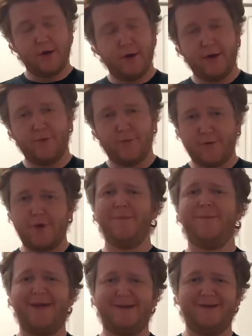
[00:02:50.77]
tend to be
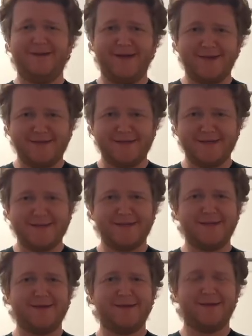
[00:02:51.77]
discarded during the
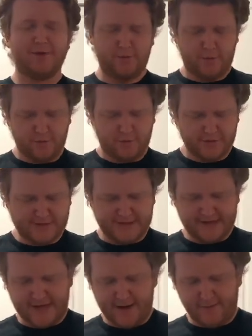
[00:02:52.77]
process.
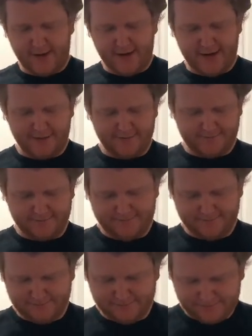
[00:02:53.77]
Recently, however,
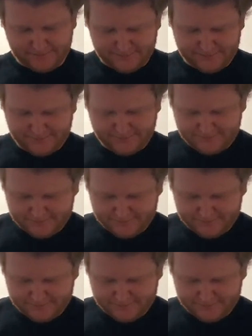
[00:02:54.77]
research has been